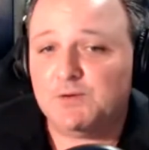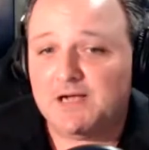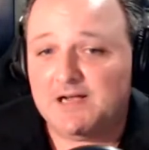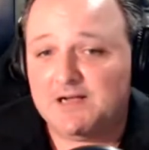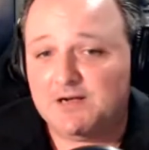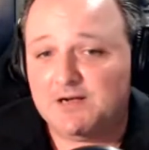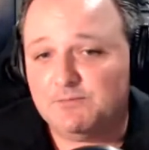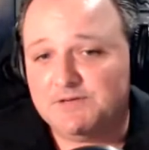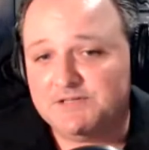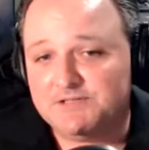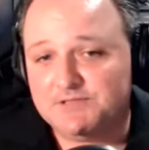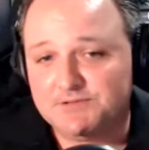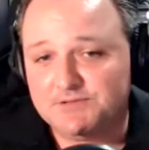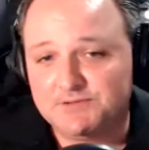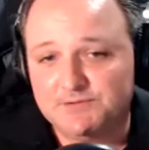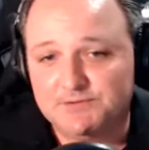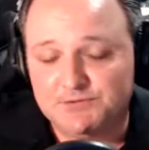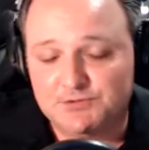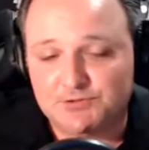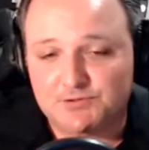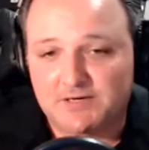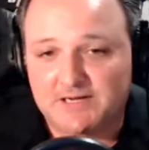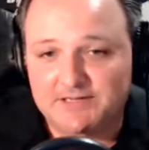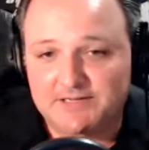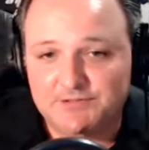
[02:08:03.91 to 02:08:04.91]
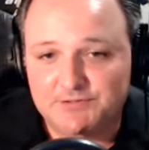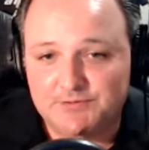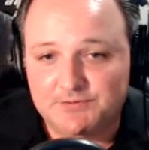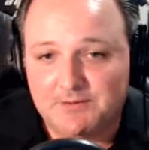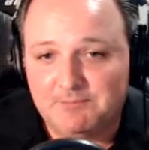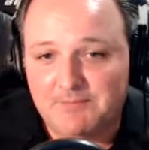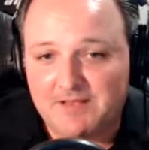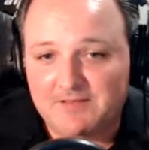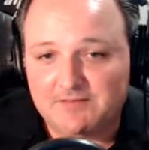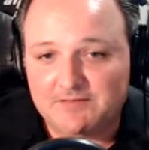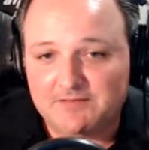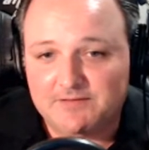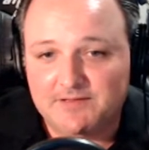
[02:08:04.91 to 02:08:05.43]
We do try and do a
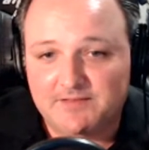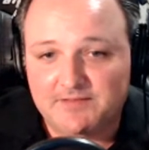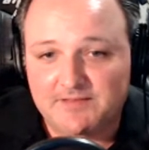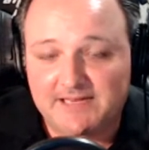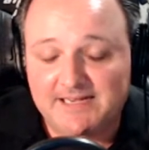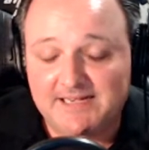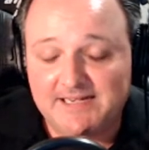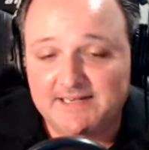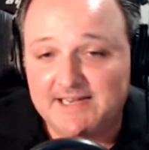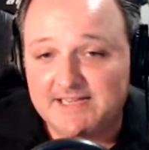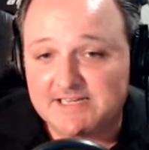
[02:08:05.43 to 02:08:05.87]
monthly thing.